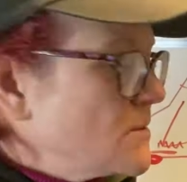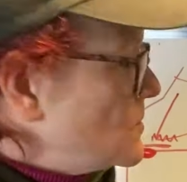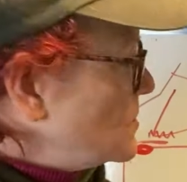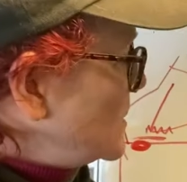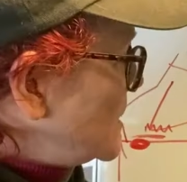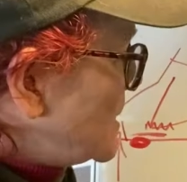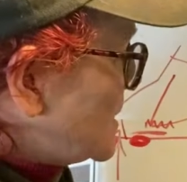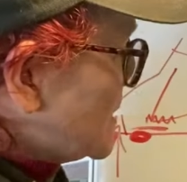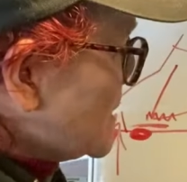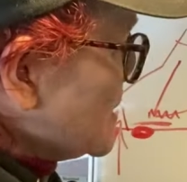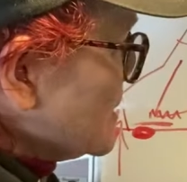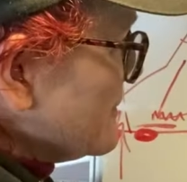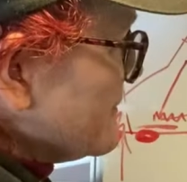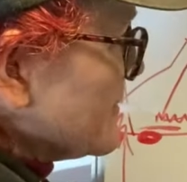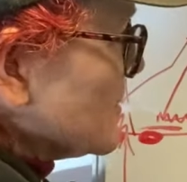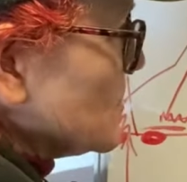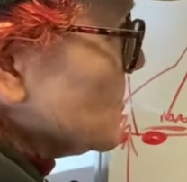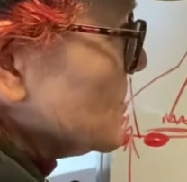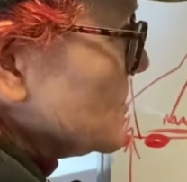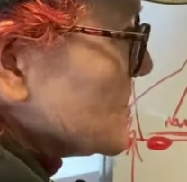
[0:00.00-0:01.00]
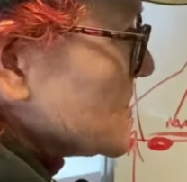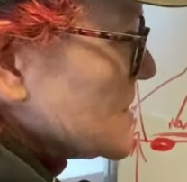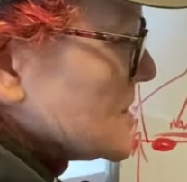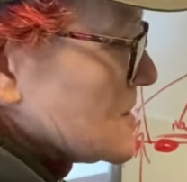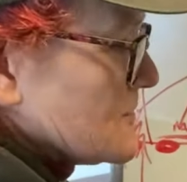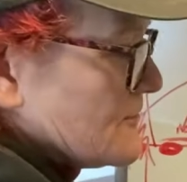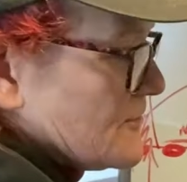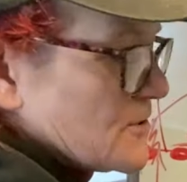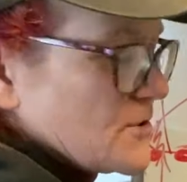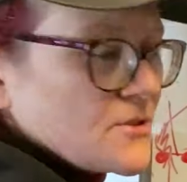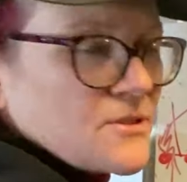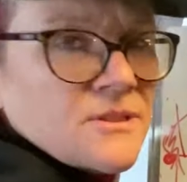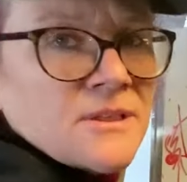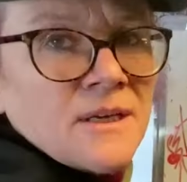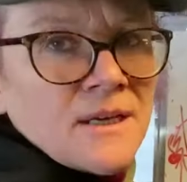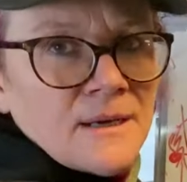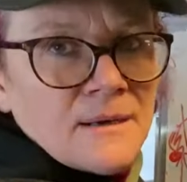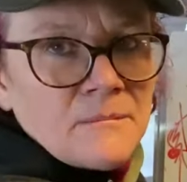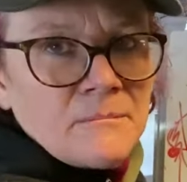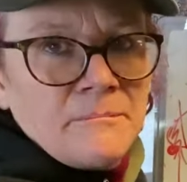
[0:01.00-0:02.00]
We leave the horse's foot
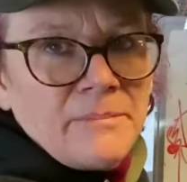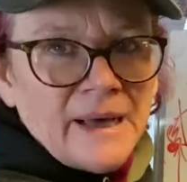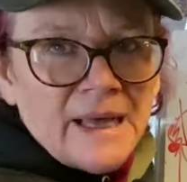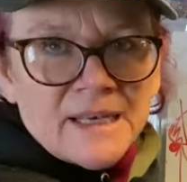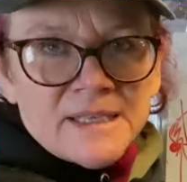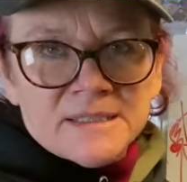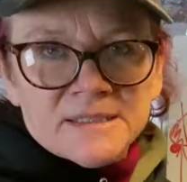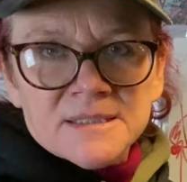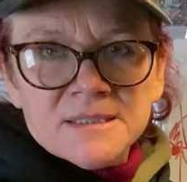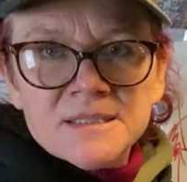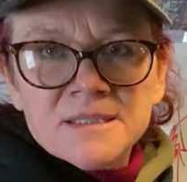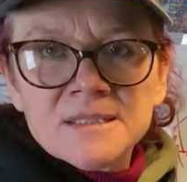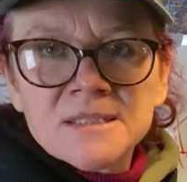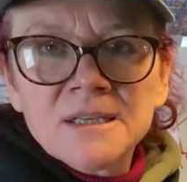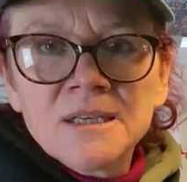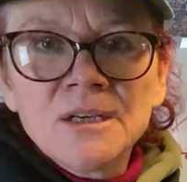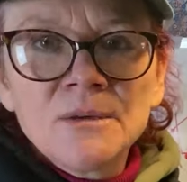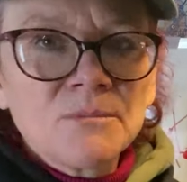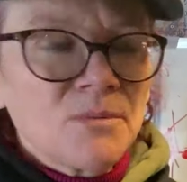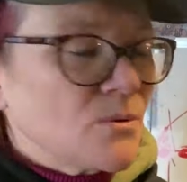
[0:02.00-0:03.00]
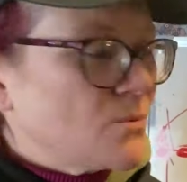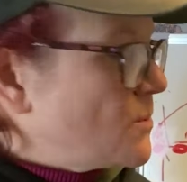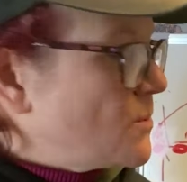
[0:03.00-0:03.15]
balanced. But